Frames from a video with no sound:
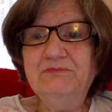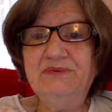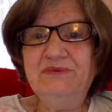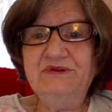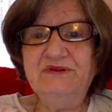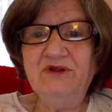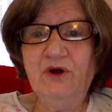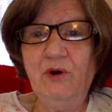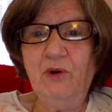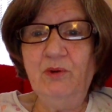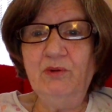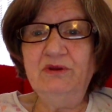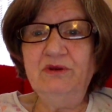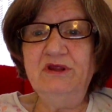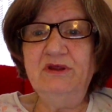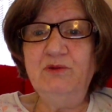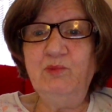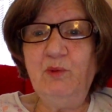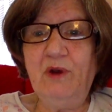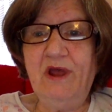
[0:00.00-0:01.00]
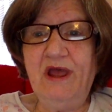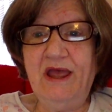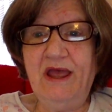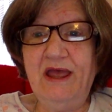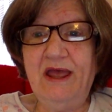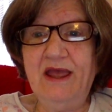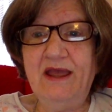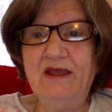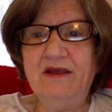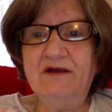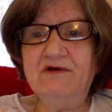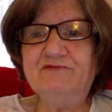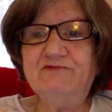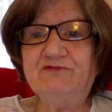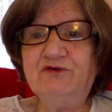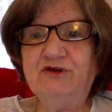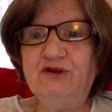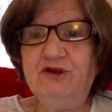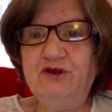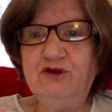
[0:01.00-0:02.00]
But the only way
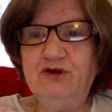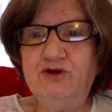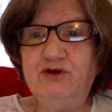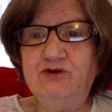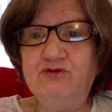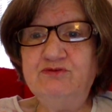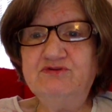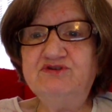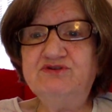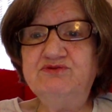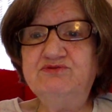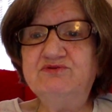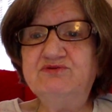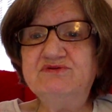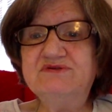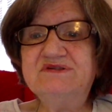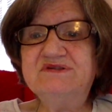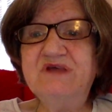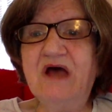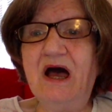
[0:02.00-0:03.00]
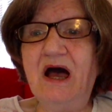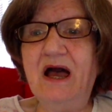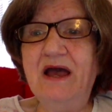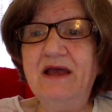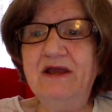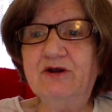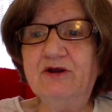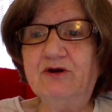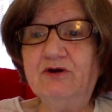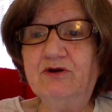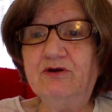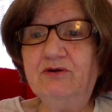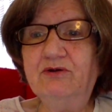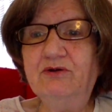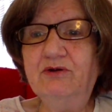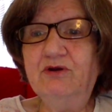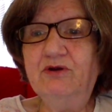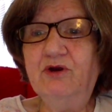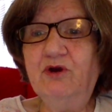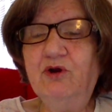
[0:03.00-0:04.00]
for you to desire
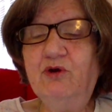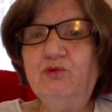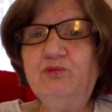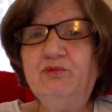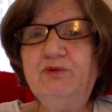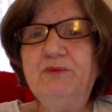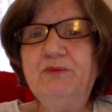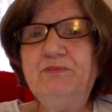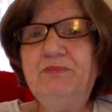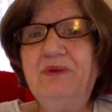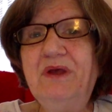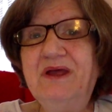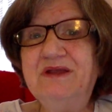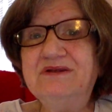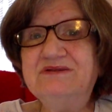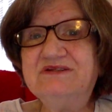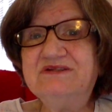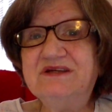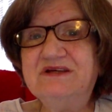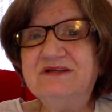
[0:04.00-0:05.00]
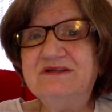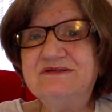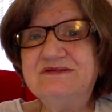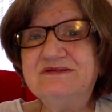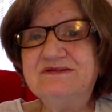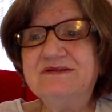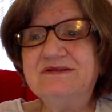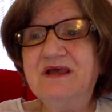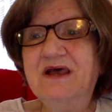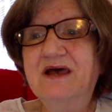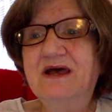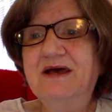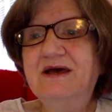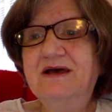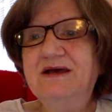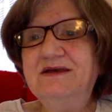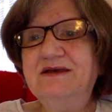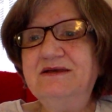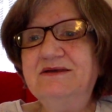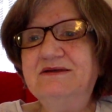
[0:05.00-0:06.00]
repentance
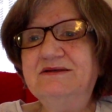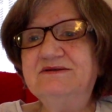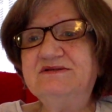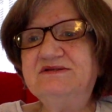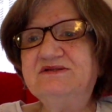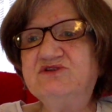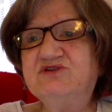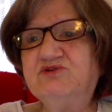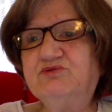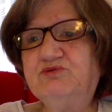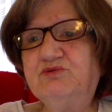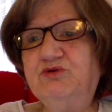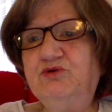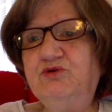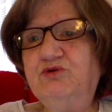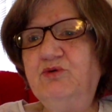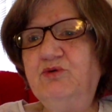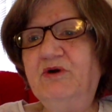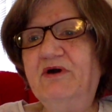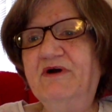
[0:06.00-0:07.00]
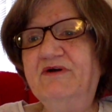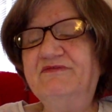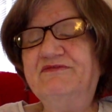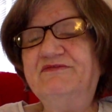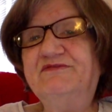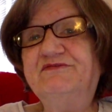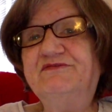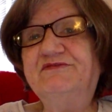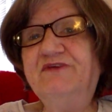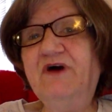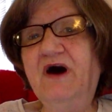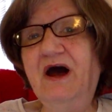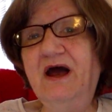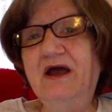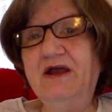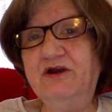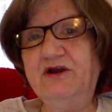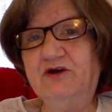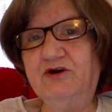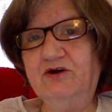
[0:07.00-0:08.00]
is through
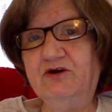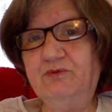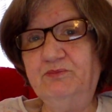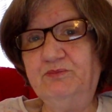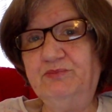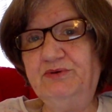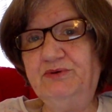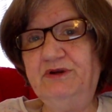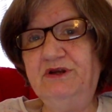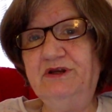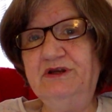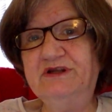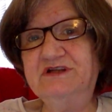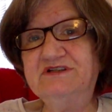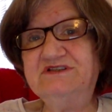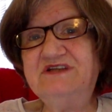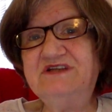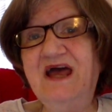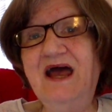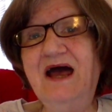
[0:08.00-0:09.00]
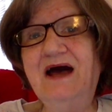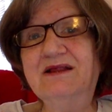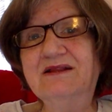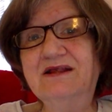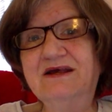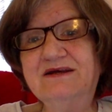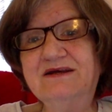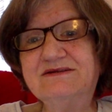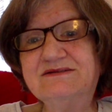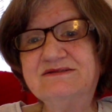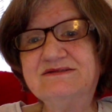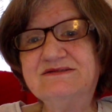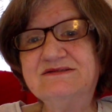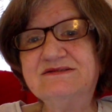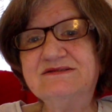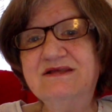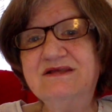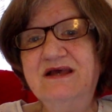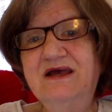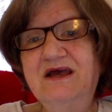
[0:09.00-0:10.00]
fire, put in
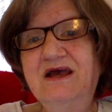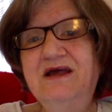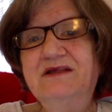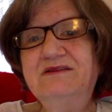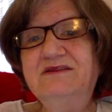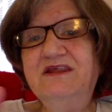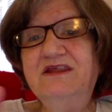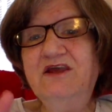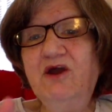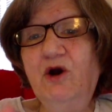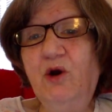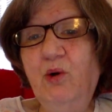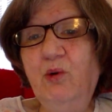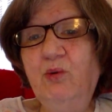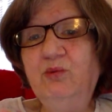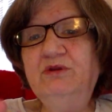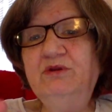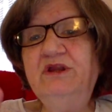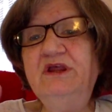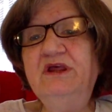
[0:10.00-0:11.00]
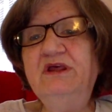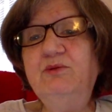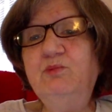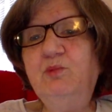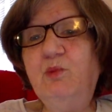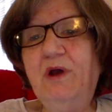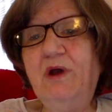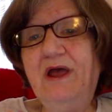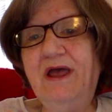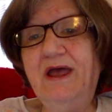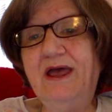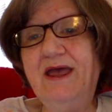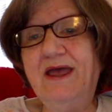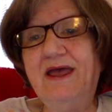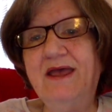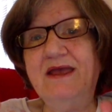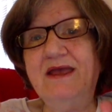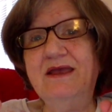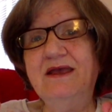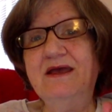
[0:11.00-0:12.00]
italics. The only
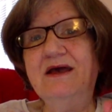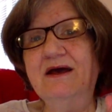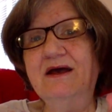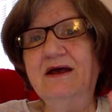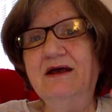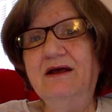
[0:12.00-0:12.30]
way,